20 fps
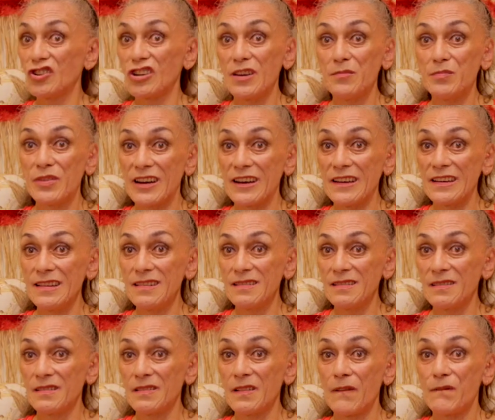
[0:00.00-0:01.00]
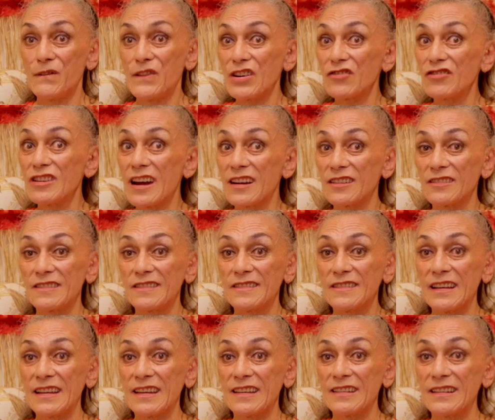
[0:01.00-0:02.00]
GP, very
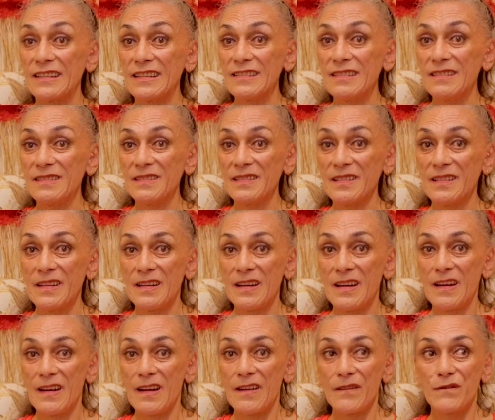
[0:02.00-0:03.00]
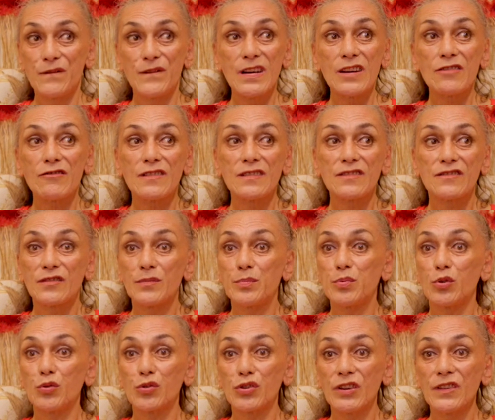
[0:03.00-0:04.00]
understanding, very
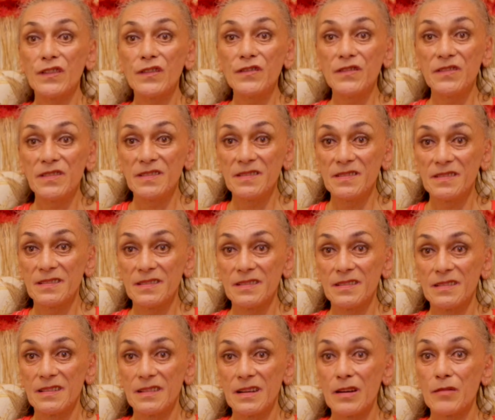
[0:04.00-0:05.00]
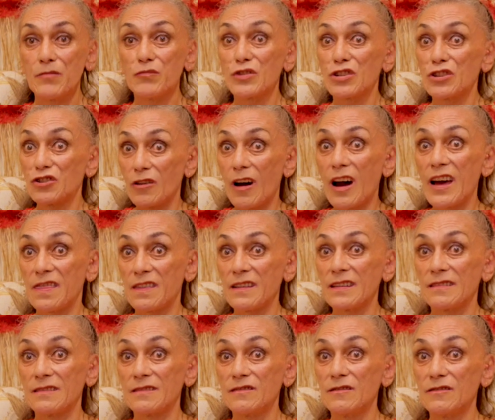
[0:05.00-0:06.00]
supportive, which I
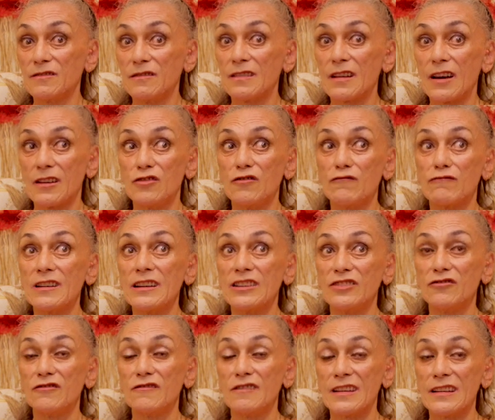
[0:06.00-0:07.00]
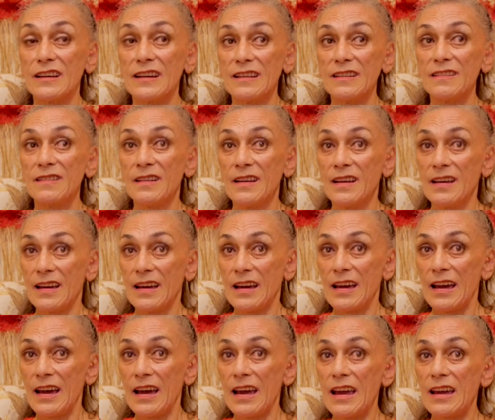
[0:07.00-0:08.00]
think you really do need,
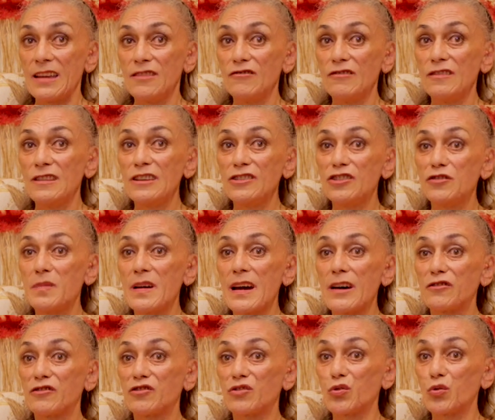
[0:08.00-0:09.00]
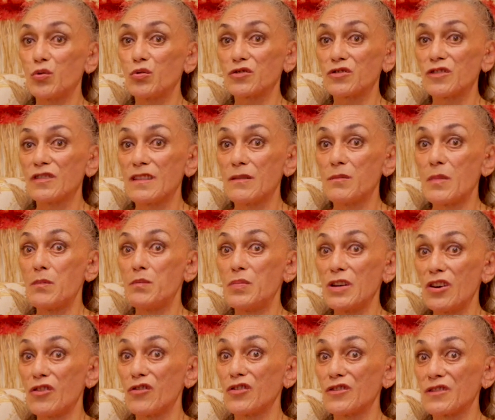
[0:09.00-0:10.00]
and you need to be able to talk to them and
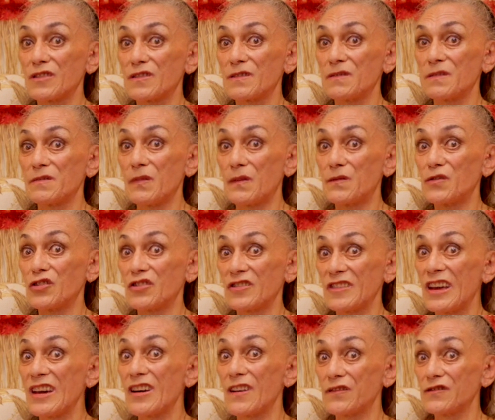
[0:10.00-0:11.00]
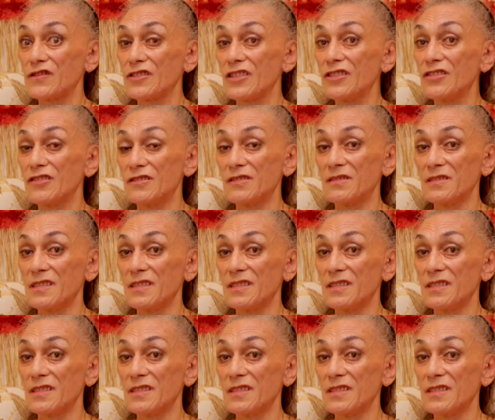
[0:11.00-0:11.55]
be honest with yourself too.